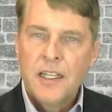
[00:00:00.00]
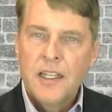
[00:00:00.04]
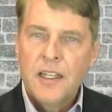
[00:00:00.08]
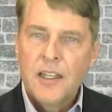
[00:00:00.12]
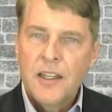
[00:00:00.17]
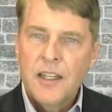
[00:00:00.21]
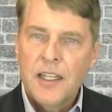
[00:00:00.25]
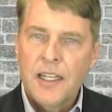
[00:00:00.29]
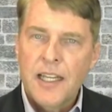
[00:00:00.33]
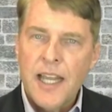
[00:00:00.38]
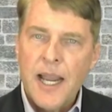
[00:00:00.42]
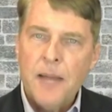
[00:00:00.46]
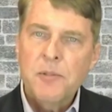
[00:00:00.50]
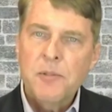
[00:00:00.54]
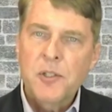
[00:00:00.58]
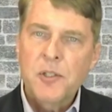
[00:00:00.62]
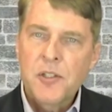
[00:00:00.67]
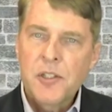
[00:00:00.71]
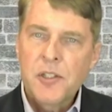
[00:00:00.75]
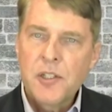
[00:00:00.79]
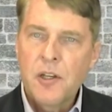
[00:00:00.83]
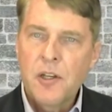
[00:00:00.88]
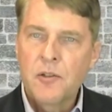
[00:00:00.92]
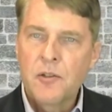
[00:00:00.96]
The captured
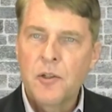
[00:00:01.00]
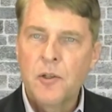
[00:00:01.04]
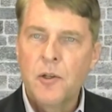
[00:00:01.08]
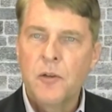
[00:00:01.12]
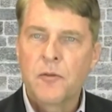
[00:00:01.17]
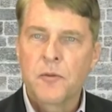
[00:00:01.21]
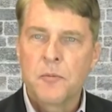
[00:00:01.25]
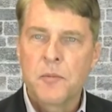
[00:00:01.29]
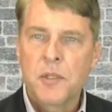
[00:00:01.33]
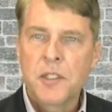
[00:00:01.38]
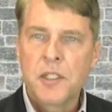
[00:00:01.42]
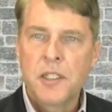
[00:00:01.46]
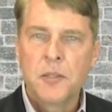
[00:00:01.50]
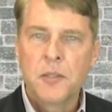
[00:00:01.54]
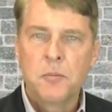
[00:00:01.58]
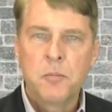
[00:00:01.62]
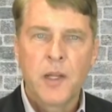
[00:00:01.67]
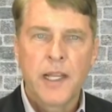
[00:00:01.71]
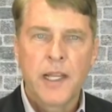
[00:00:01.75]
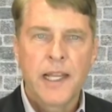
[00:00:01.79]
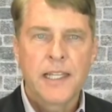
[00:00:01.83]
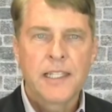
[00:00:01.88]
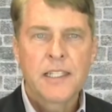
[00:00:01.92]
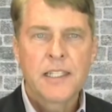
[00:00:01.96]
CO2 from steel
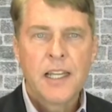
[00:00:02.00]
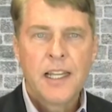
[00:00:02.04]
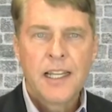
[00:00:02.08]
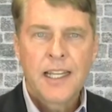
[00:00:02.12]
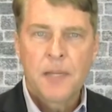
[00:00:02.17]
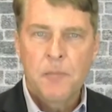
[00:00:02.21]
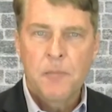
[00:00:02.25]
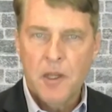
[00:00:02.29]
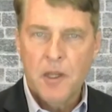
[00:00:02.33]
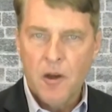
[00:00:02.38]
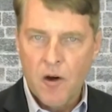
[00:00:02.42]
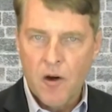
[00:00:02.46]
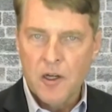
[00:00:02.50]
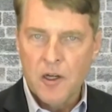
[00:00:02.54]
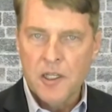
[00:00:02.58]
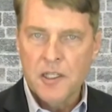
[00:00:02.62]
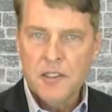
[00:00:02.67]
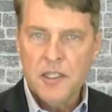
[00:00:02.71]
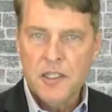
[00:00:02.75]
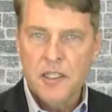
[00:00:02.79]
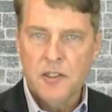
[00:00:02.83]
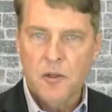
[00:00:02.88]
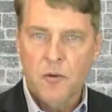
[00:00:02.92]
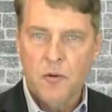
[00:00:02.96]
plants can be harnessed
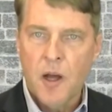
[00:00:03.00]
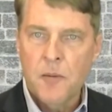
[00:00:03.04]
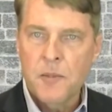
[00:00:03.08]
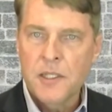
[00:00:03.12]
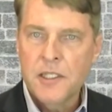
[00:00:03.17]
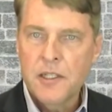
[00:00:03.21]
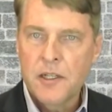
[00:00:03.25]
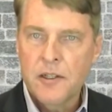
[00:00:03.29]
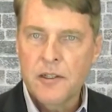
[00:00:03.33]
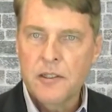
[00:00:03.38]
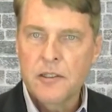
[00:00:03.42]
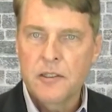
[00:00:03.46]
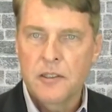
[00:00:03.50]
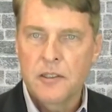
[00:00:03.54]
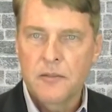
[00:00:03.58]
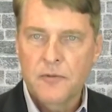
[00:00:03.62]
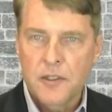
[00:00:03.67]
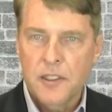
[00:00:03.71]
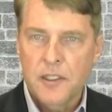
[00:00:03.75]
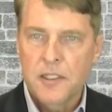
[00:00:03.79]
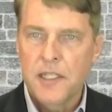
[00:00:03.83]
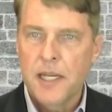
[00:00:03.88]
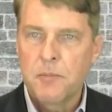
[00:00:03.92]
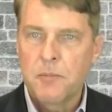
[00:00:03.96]
as a raw material, for
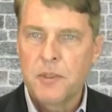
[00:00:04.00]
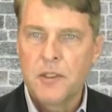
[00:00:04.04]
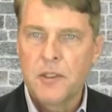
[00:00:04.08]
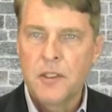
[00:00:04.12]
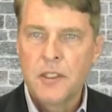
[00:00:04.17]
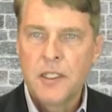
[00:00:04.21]
example,